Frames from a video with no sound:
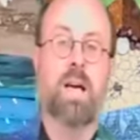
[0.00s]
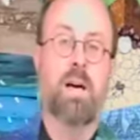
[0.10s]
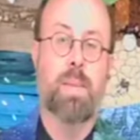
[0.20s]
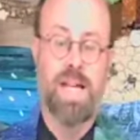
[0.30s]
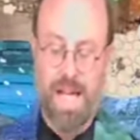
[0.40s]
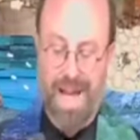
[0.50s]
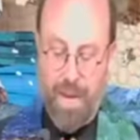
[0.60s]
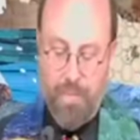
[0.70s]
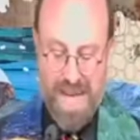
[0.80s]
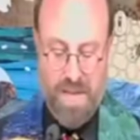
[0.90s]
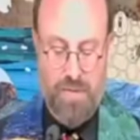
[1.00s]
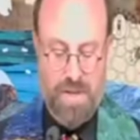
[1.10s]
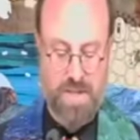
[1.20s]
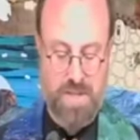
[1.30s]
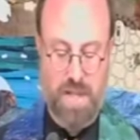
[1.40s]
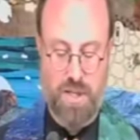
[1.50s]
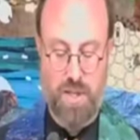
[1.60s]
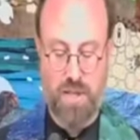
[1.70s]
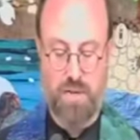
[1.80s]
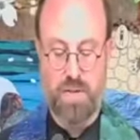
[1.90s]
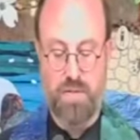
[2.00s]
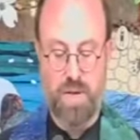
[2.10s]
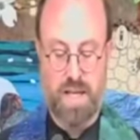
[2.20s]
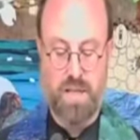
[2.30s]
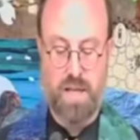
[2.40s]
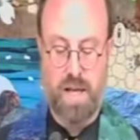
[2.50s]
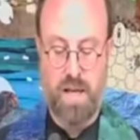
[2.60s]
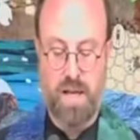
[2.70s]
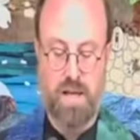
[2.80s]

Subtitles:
meaning a manifestation of divinity.